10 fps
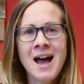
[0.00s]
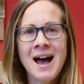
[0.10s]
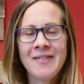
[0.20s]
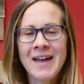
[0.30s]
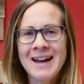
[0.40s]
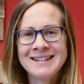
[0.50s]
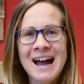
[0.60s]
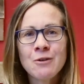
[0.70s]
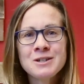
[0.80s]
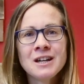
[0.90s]
and their
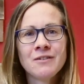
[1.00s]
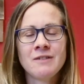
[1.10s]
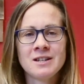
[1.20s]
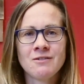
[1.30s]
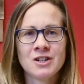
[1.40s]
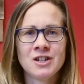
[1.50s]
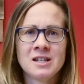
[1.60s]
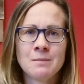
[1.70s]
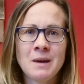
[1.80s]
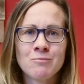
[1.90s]
doubting of the resurrection
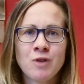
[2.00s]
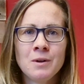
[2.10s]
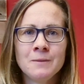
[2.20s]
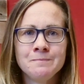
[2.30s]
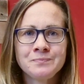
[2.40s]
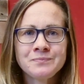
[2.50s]
is a big problem.